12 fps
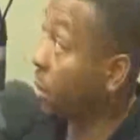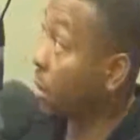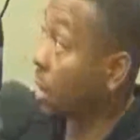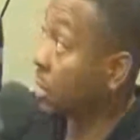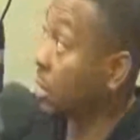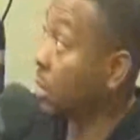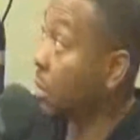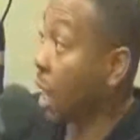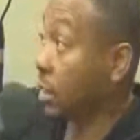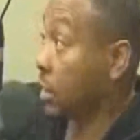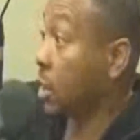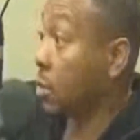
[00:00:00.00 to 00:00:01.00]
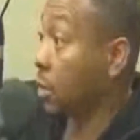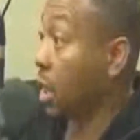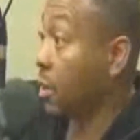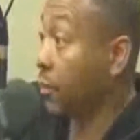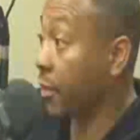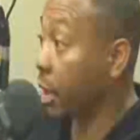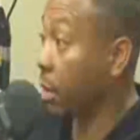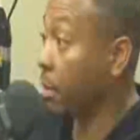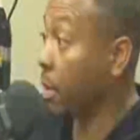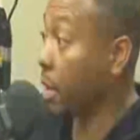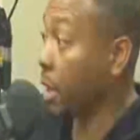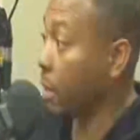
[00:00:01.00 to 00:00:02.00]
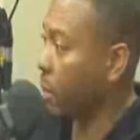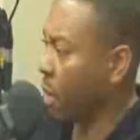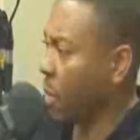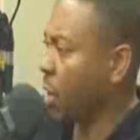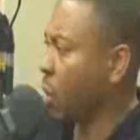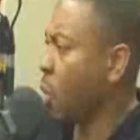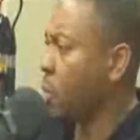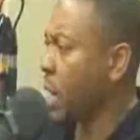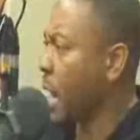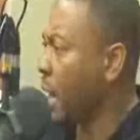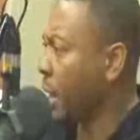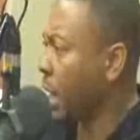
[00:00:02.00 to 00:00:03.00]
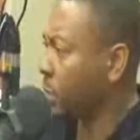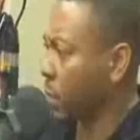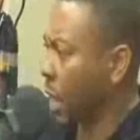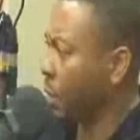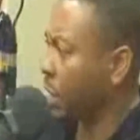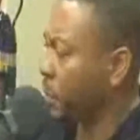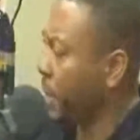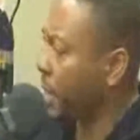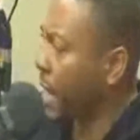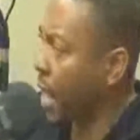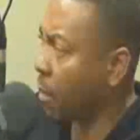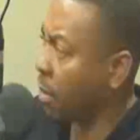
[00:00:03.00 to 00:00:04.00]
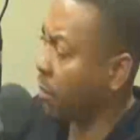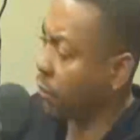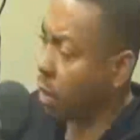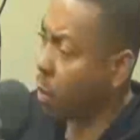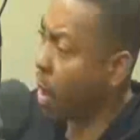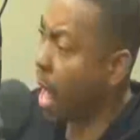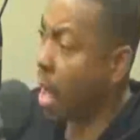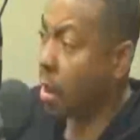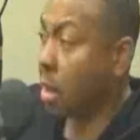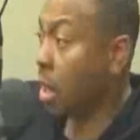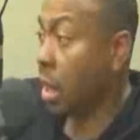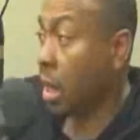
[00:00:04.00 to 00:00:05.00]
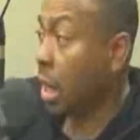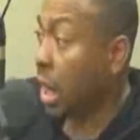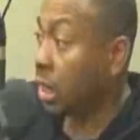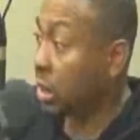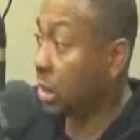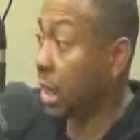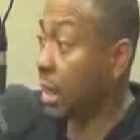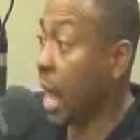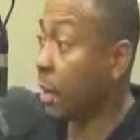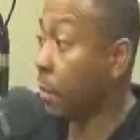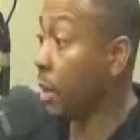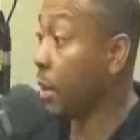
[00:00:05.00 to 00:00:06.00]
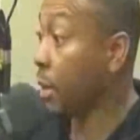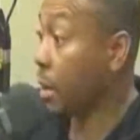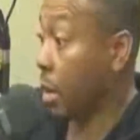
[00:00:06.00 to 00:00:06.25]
You know, I still think he's funny, but we cool now, I guess. Like, we speak now, but for a while, he just didn't like me.